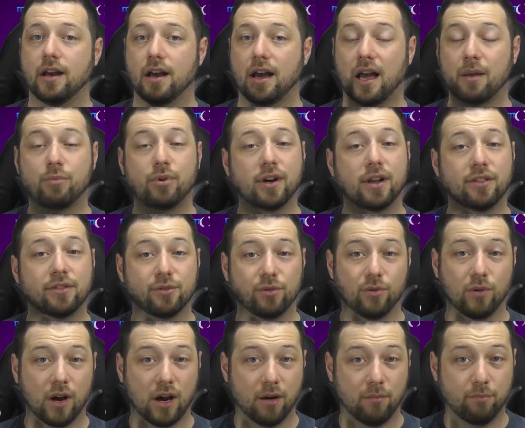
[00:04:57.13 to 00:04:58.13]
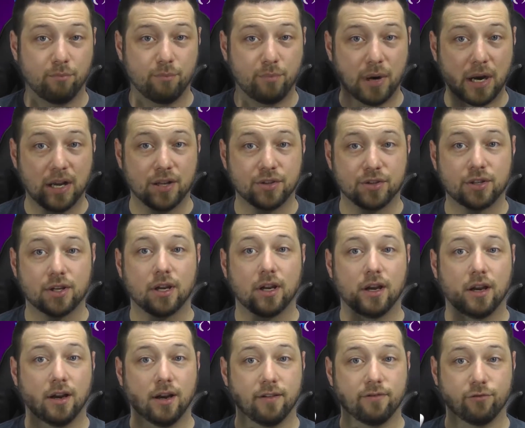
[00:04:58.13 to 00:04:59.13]
I put it through a bunch
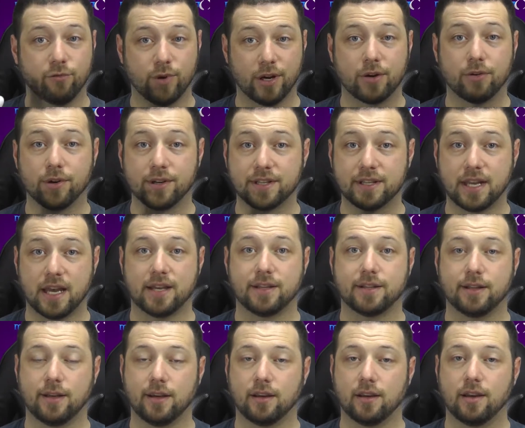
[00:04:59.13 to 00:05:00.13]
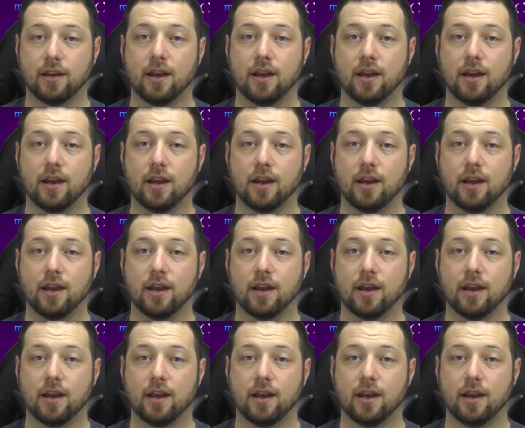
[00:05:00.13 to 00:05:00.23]
of rigorous testing,